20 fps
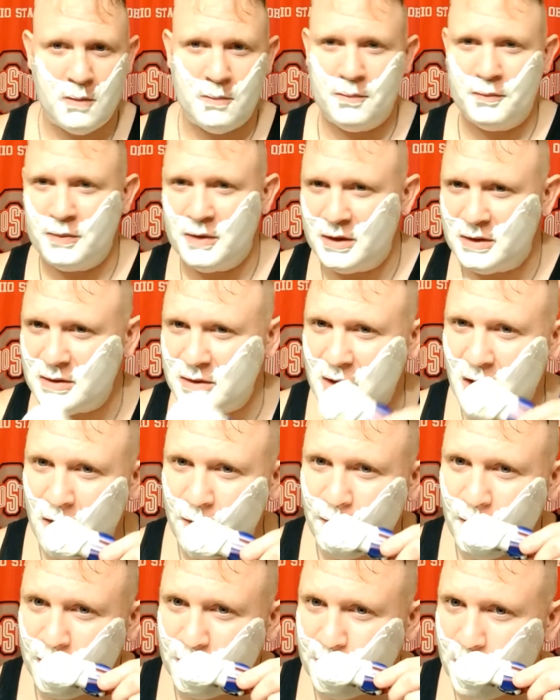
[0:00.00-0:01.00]
This stuff
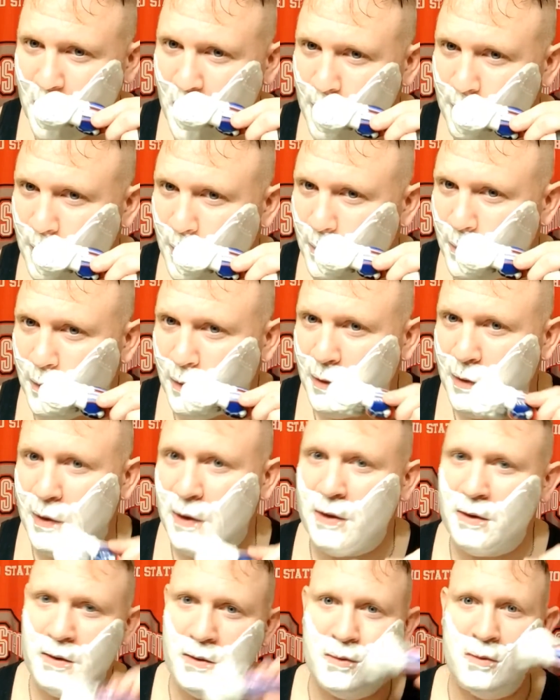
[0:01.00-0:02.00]
is probably,
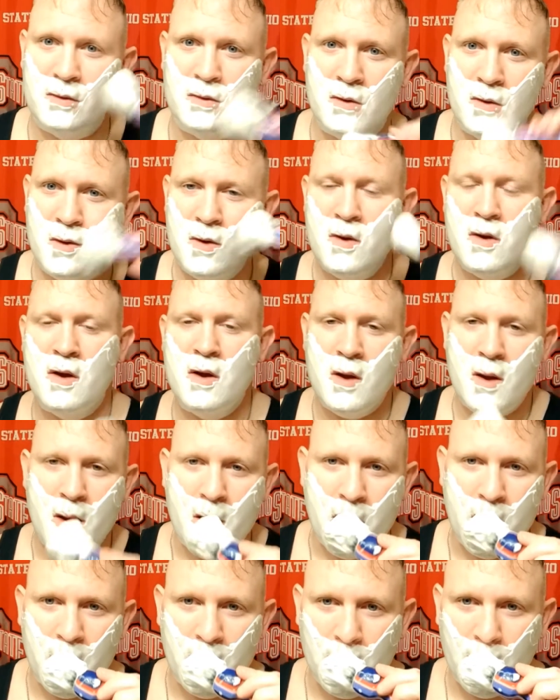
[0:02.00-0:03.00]

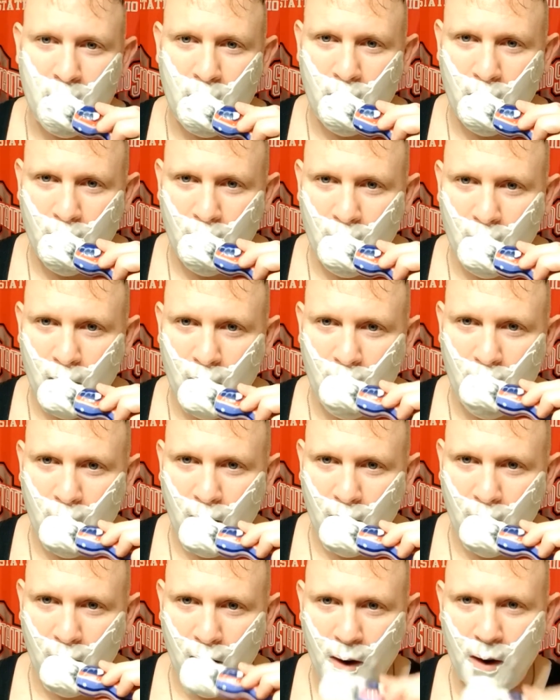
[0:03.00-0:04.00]
and
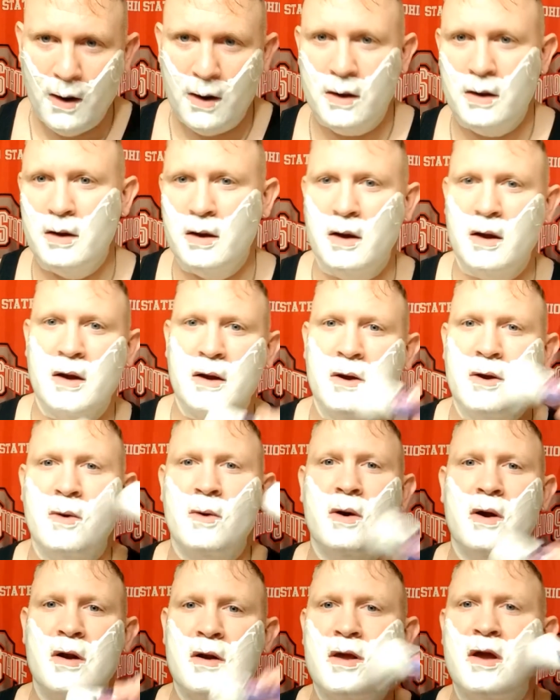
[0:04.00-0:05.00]
I know
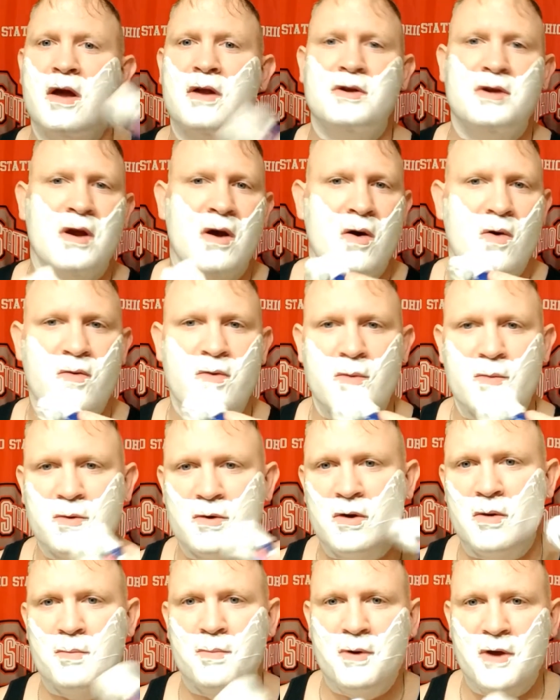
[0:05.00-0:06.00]
I'd catch hell from
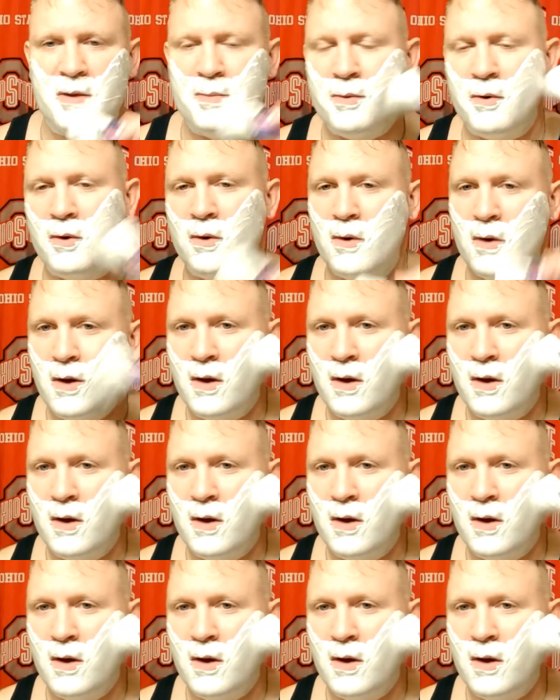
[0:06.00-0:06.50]
some people,